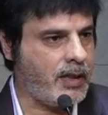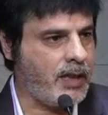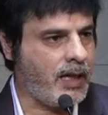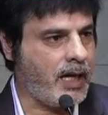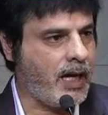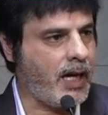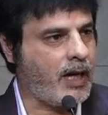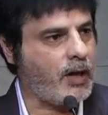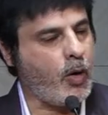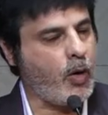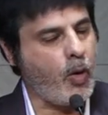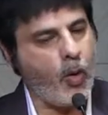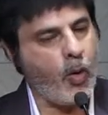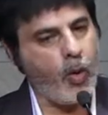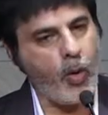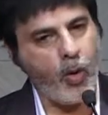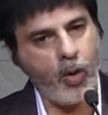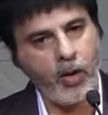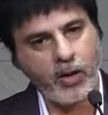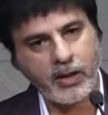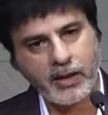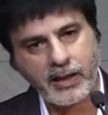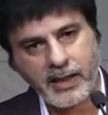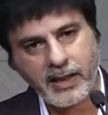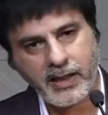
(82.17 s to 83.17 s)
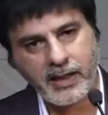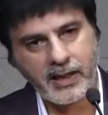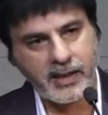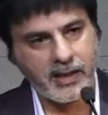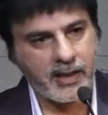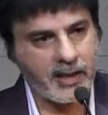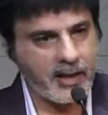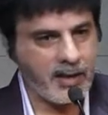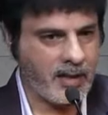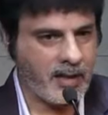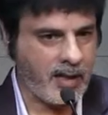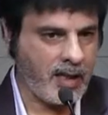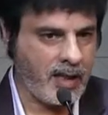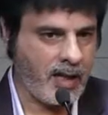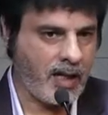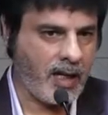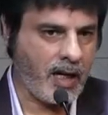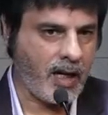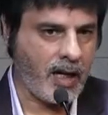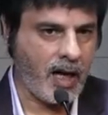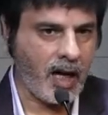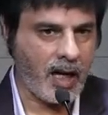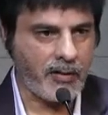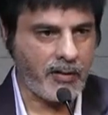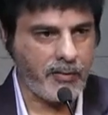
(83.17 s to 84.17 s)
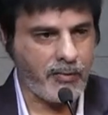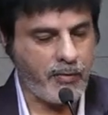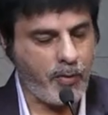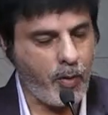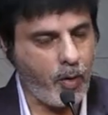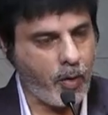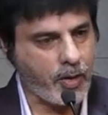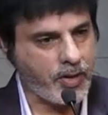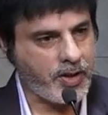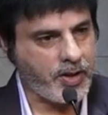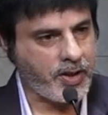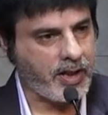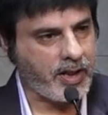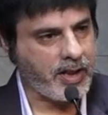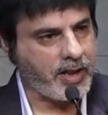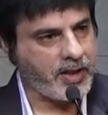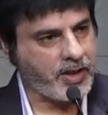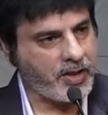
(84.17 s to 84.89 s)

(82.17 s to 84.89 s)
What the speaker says: And all these unfortunate